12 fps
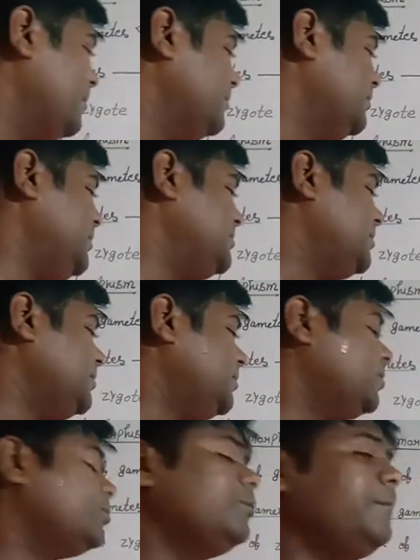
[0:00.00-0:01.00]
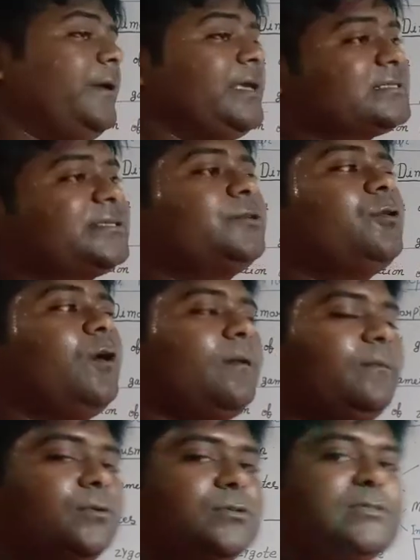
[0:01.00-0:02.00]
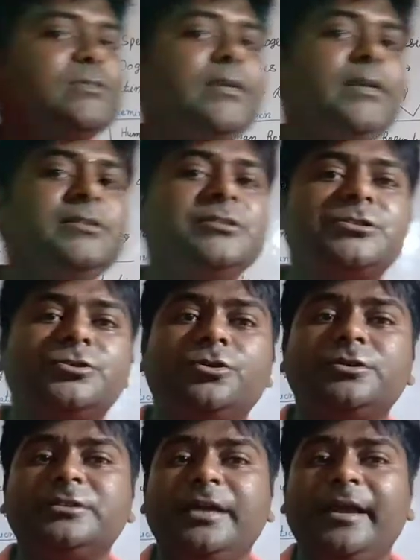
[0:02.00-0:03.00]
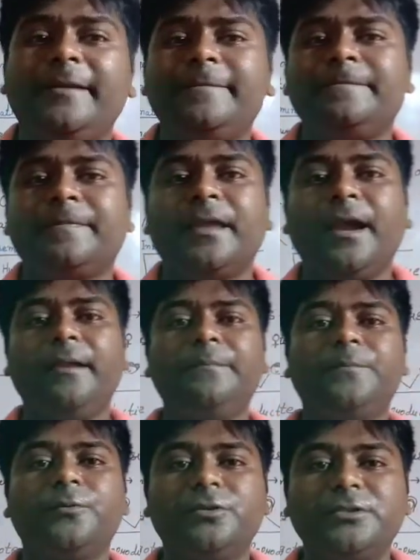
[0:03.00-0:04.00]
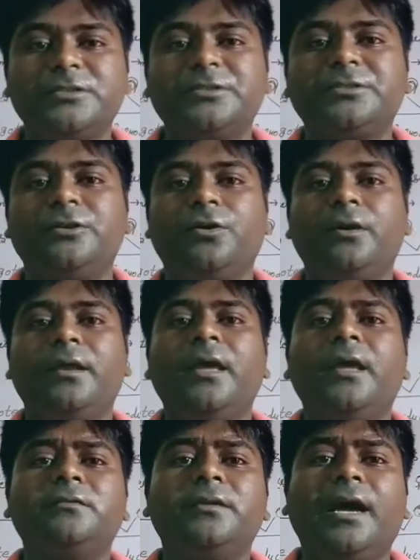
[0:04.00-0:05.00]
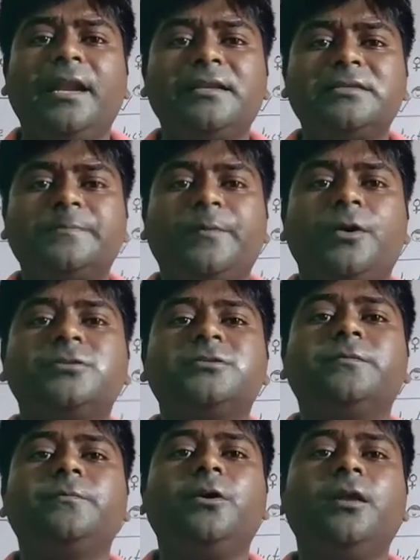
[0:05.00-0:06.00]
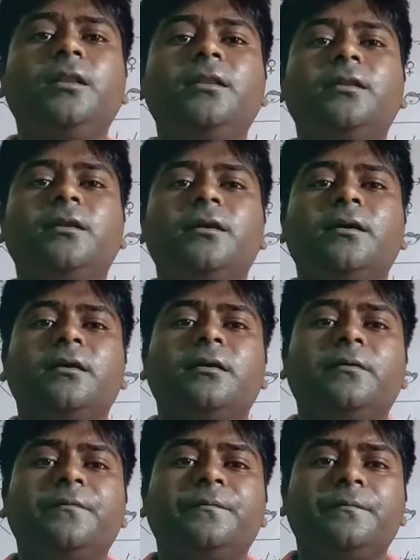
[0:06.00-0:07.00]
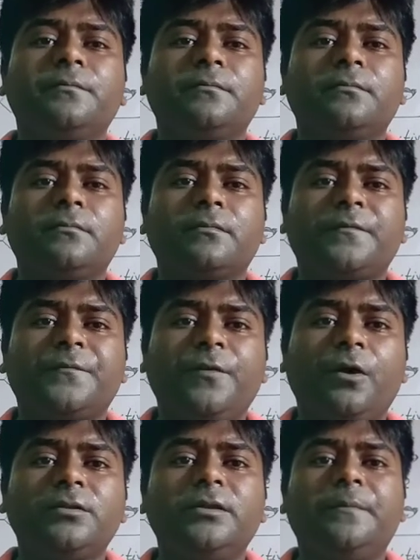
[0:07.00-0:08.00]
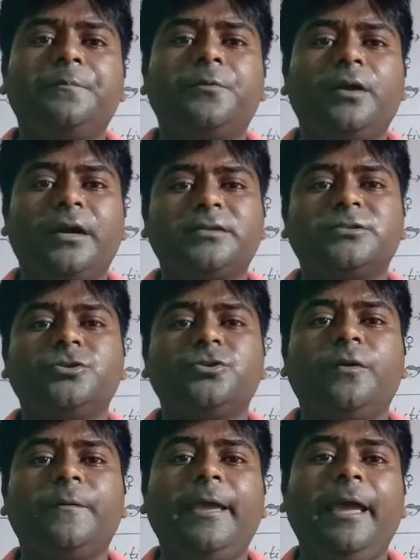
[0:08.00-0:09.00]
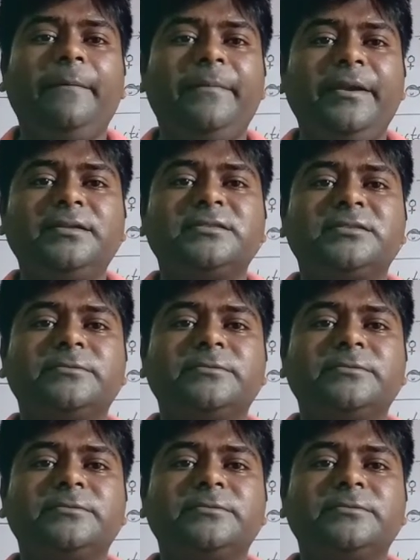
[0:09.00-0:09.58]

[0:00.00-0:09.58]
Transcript: These are the two basic hormones, estrogen and progesterone. They are responsible for the production of gametes,